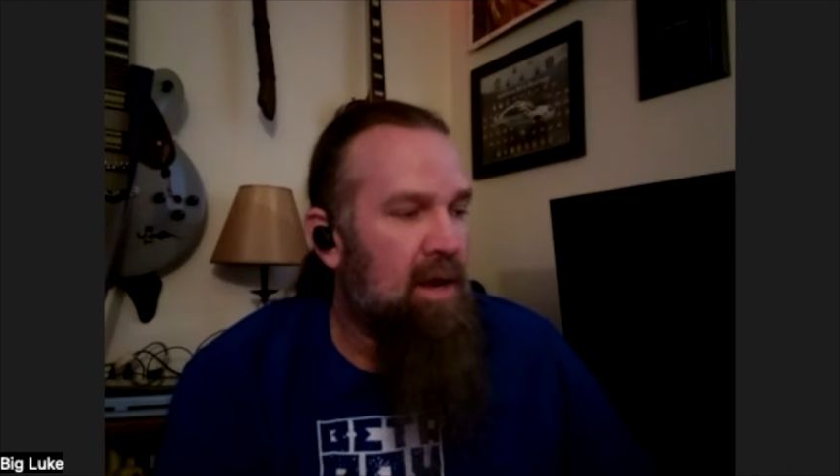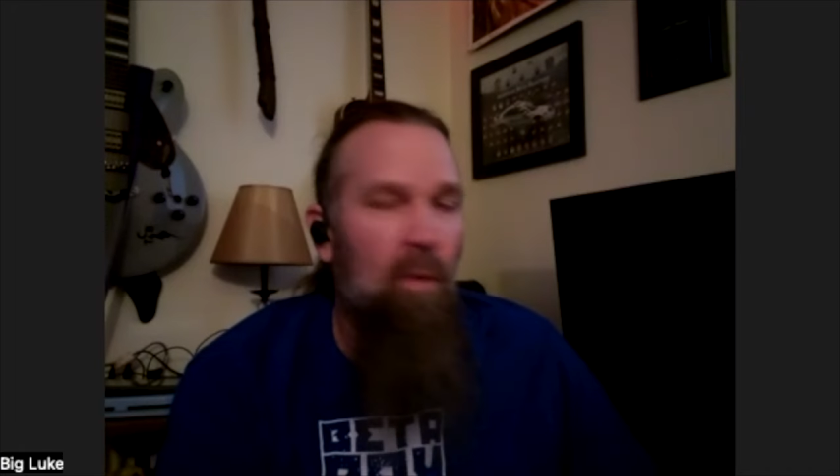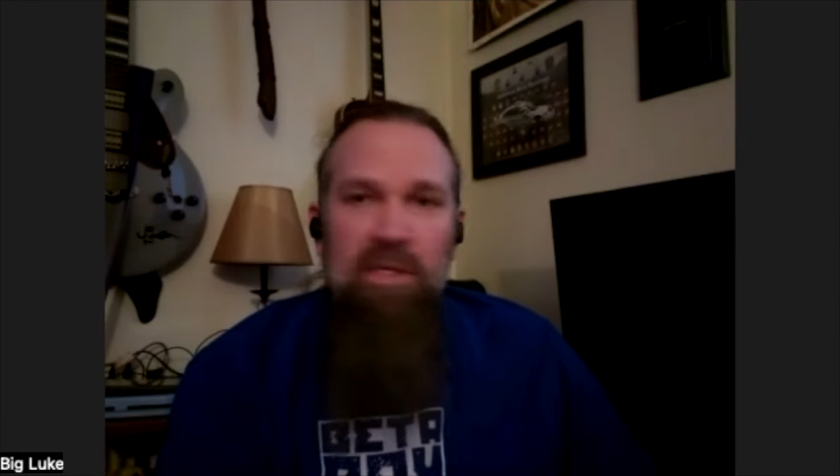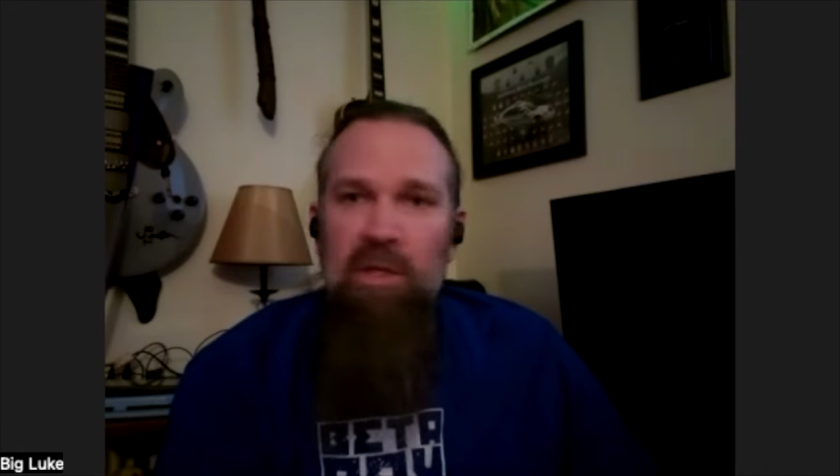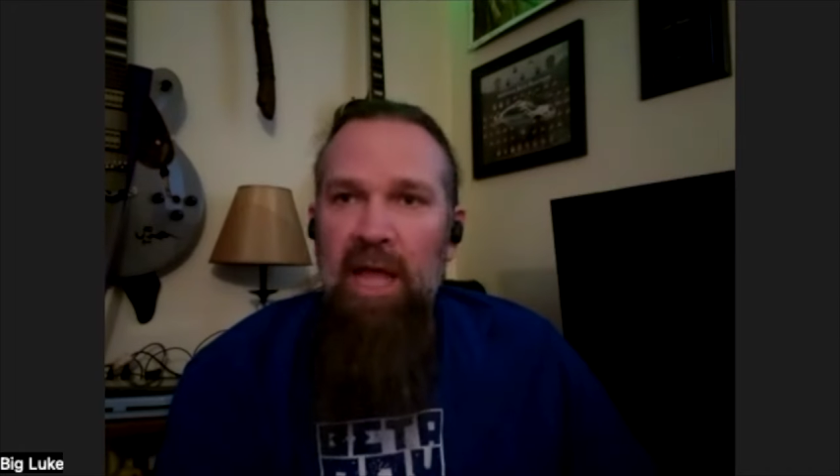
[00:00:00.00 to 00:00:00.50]

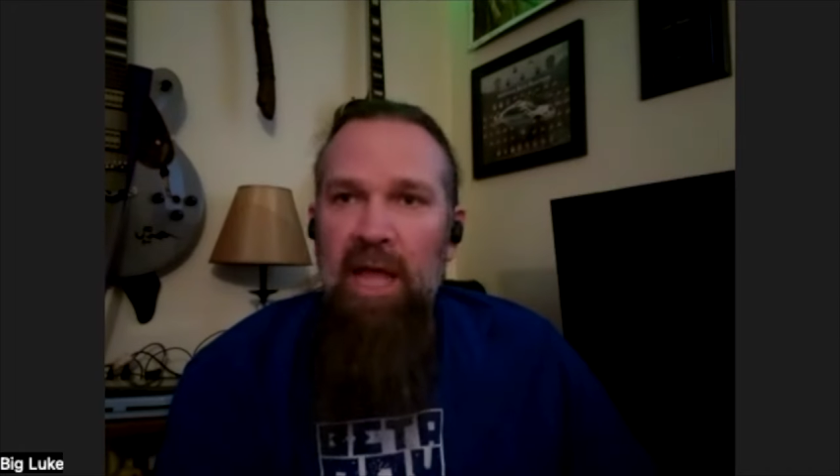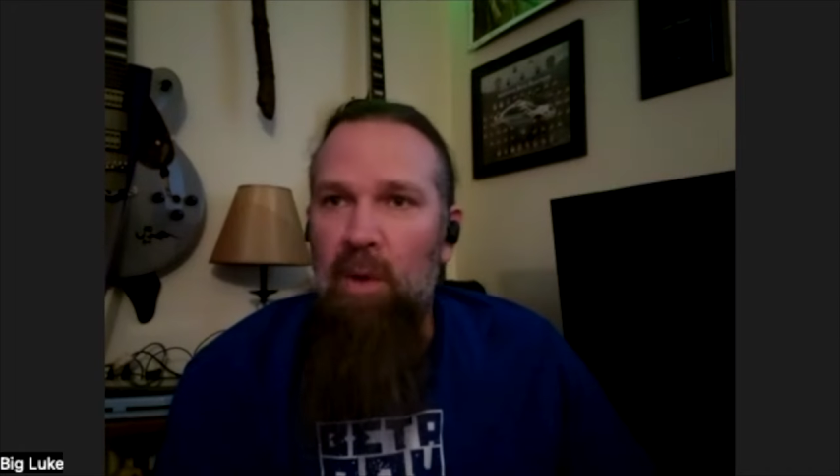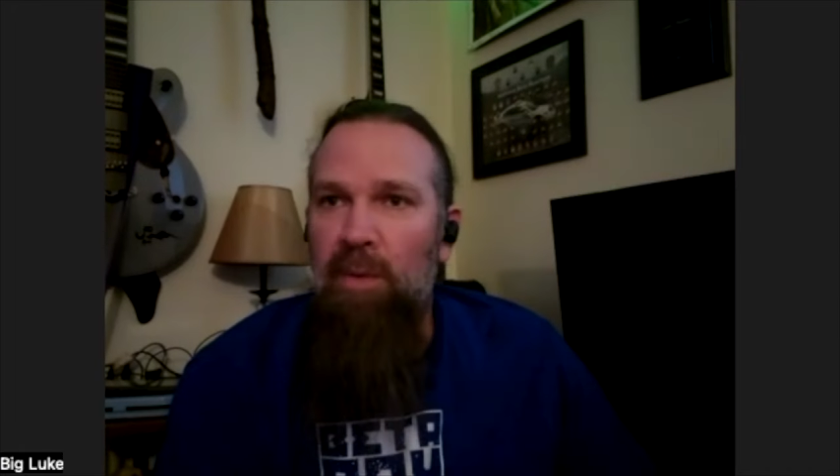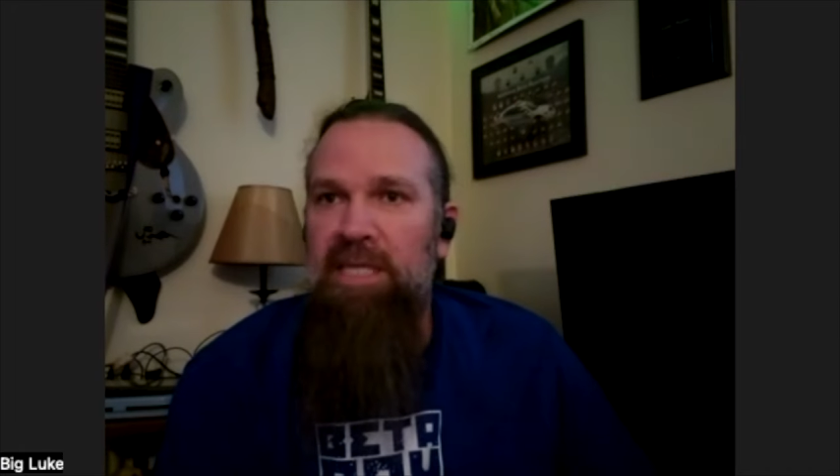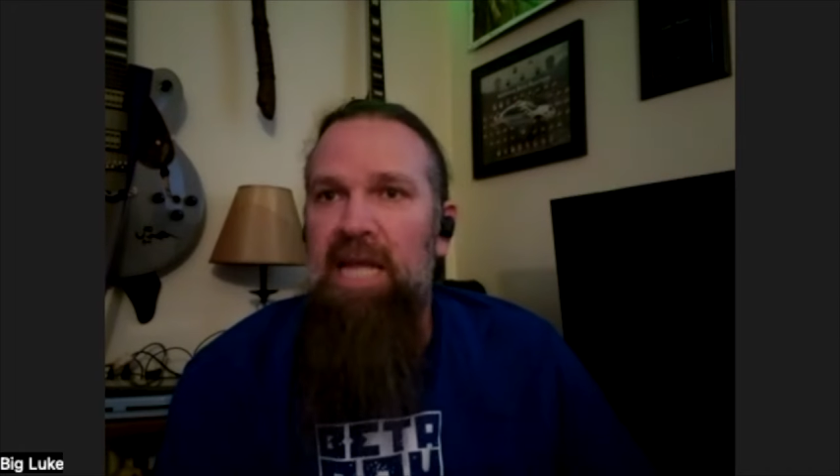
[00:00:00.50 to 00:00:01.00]
so that's
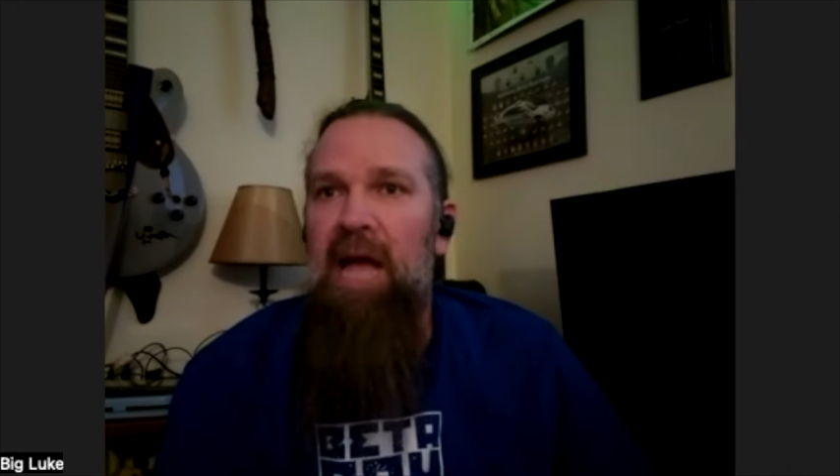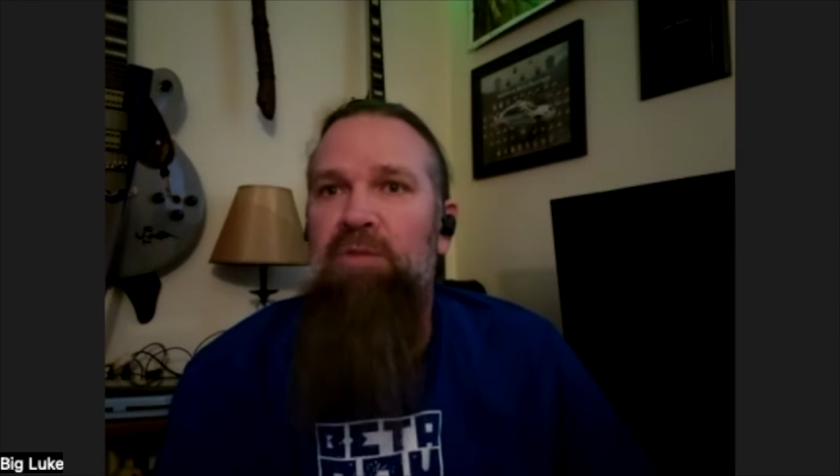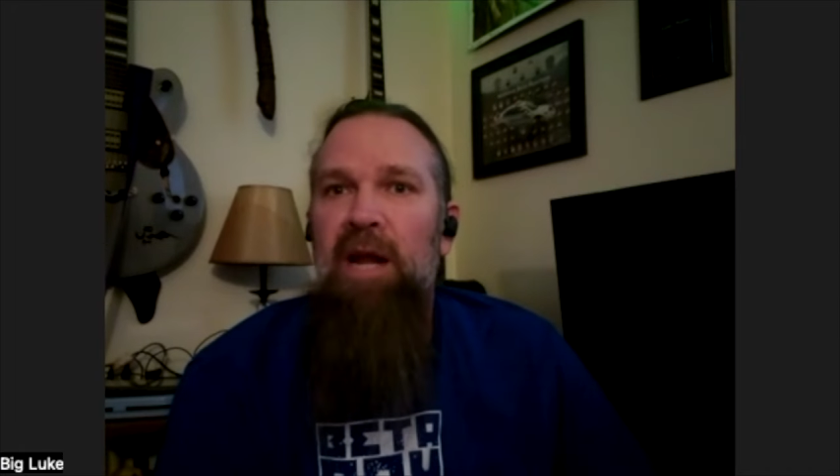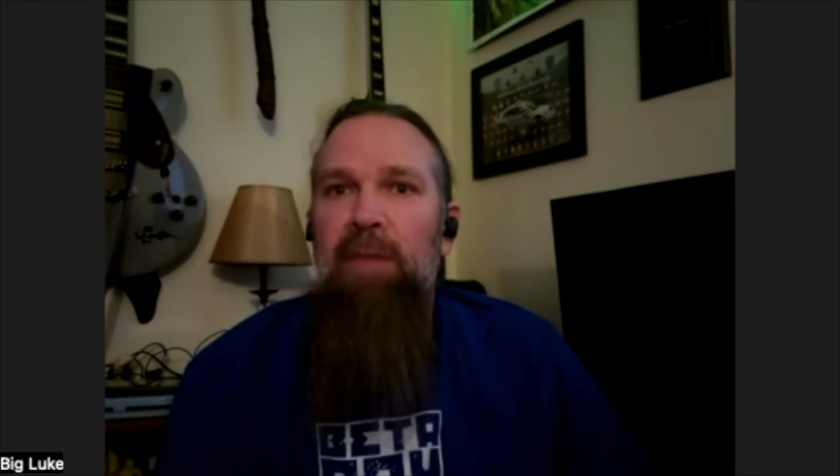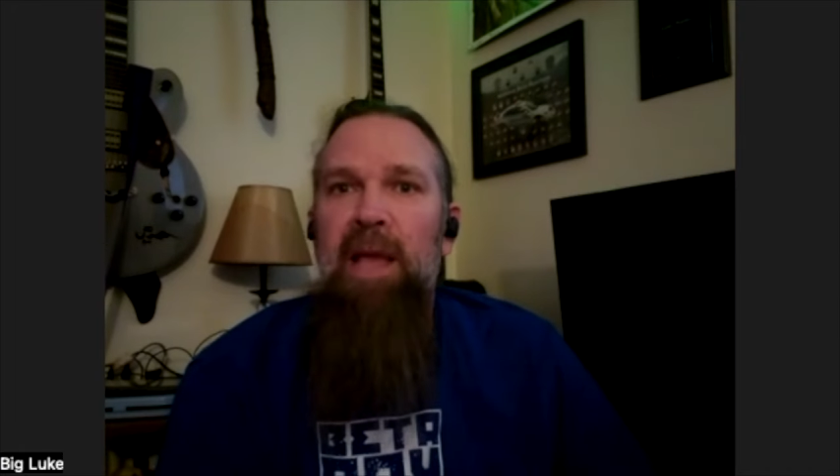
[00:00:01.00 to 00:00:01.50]
why we stopped
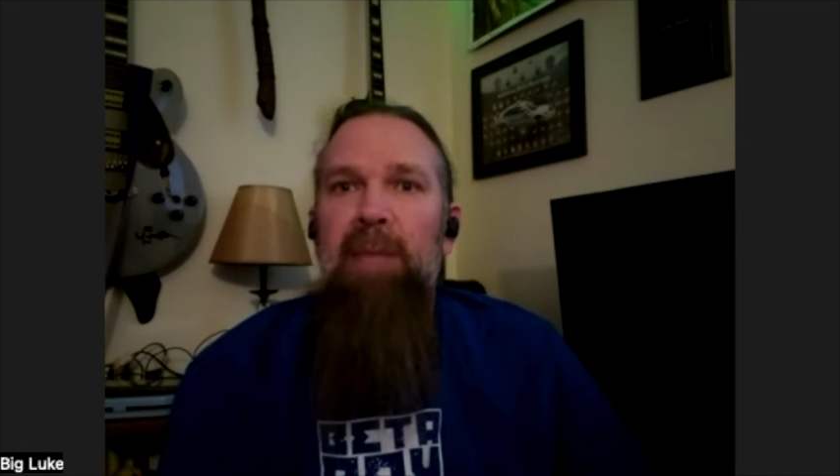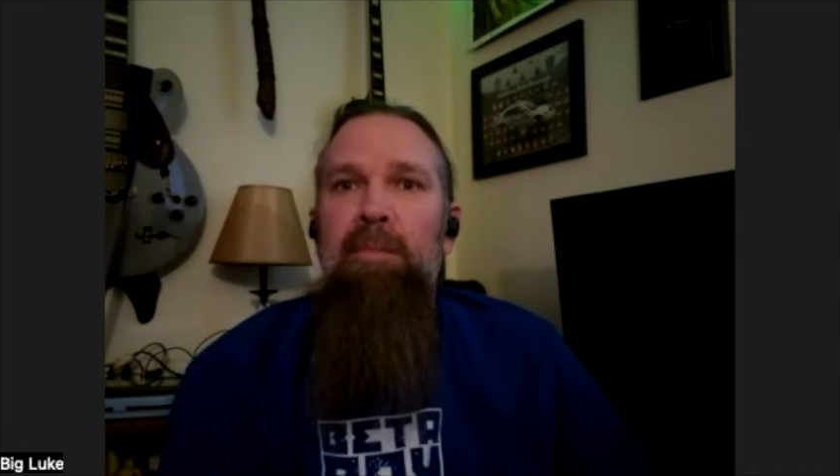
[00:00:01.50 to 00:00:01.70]
trying to make